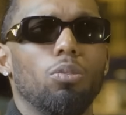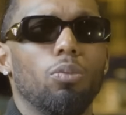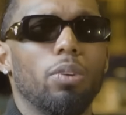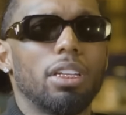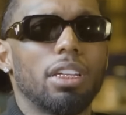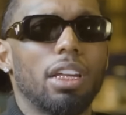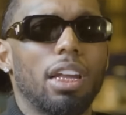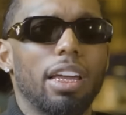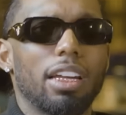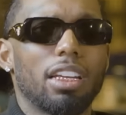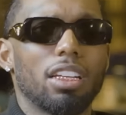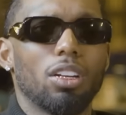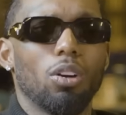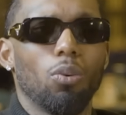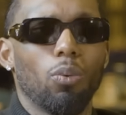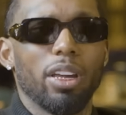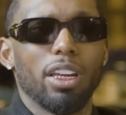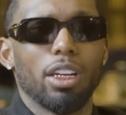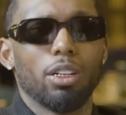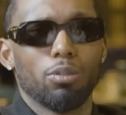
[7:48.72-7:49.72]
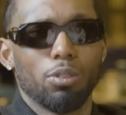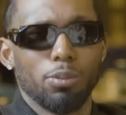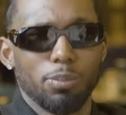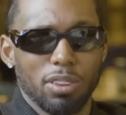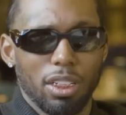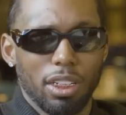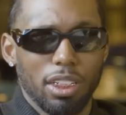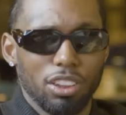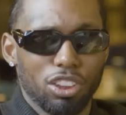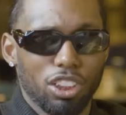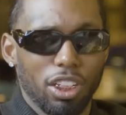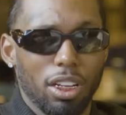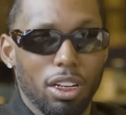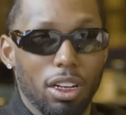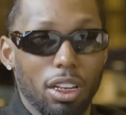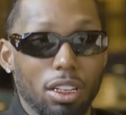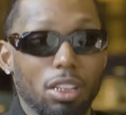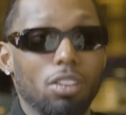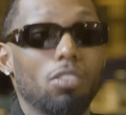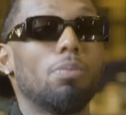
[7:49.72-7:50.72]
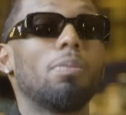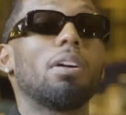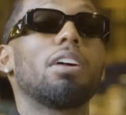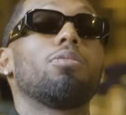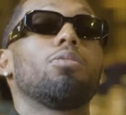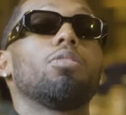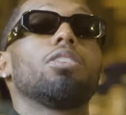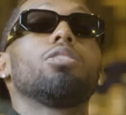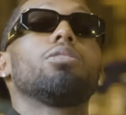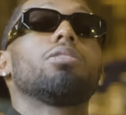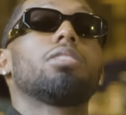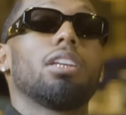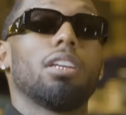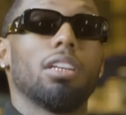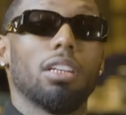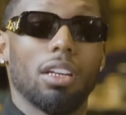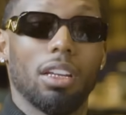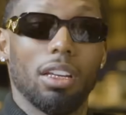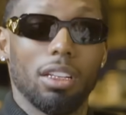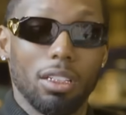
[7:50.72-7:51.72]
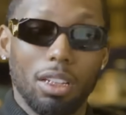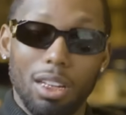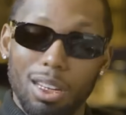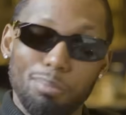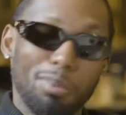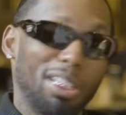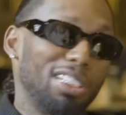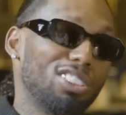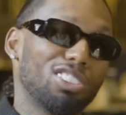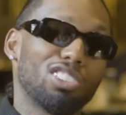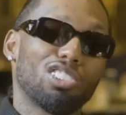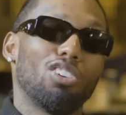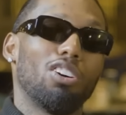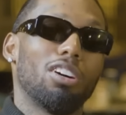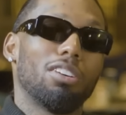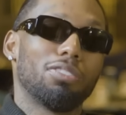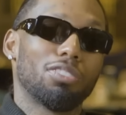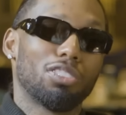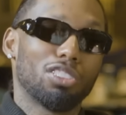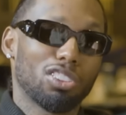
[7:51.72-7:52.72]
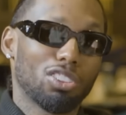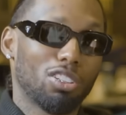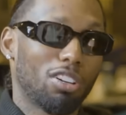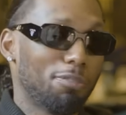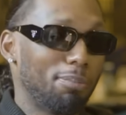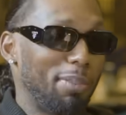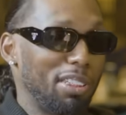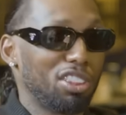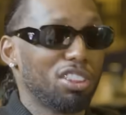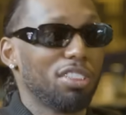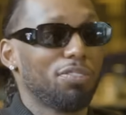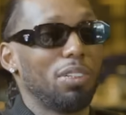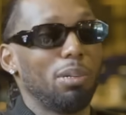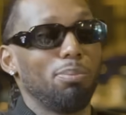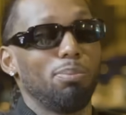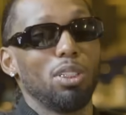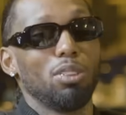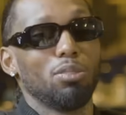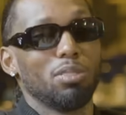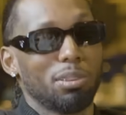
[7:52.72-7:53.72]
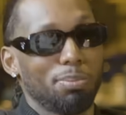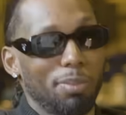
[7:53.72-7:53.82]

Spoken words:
When they're like in the waiting rooms, are they chatting like, yo, bruv, what are you saying? Like, yeah, man, just got off my shift at Boots,